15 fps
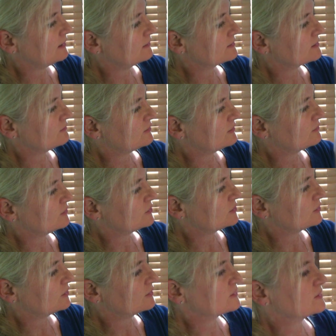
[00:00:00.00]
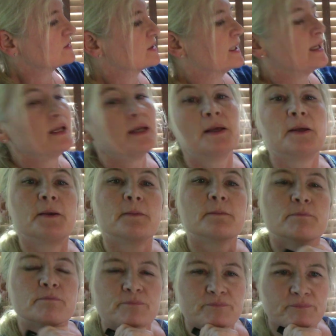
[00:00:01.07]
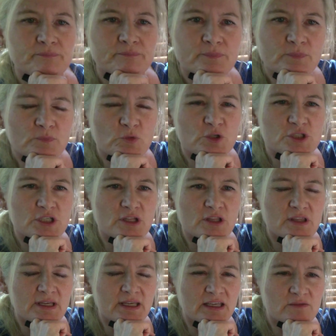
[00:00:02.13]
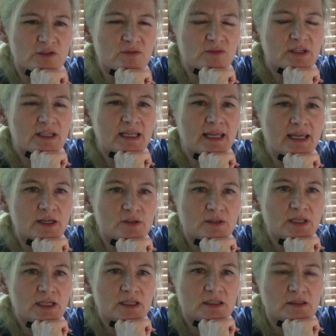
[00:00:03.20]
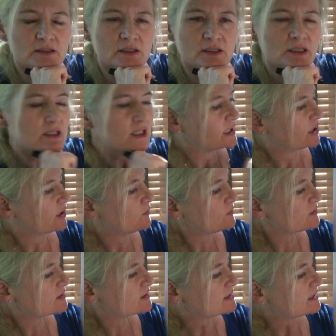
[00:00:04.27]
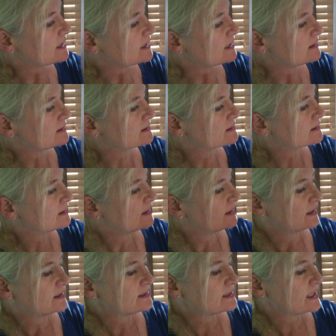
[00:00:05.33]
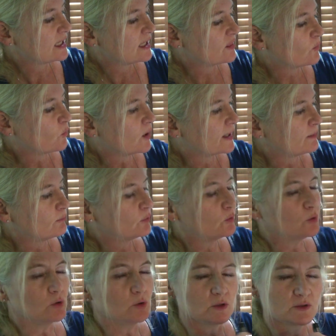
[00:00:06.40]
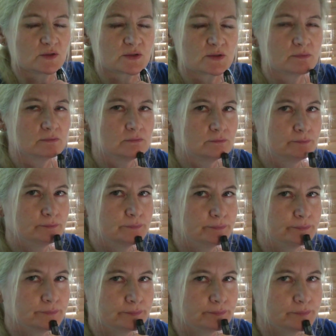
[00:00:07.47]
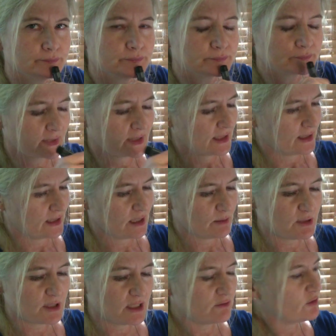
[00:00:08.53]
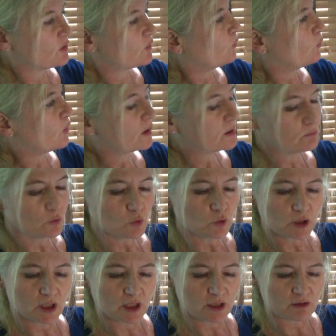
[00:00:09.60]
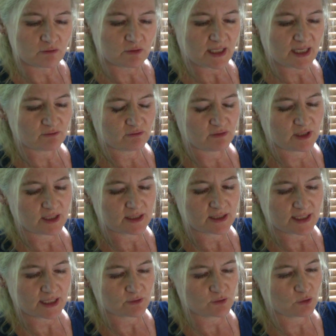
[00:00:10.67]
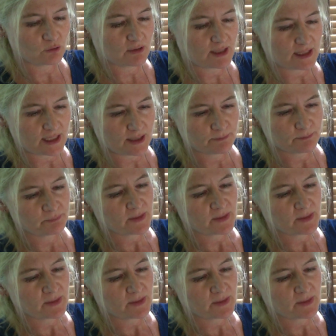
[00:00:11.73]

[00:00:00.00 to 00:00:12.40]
lots of different shots. What do you think? Have you figured it out yet? He uses these to hit the white balls. Let me give you one more clue if you haven't figured it out already.